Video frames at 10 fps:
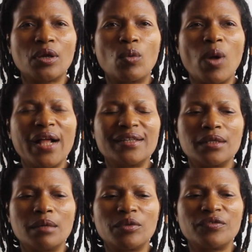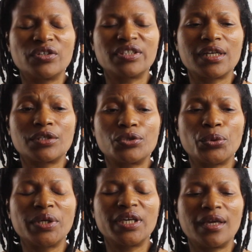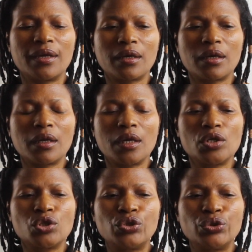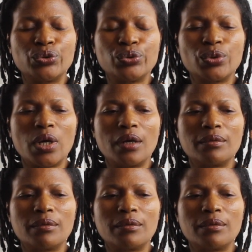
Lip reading: why some of us are so keen to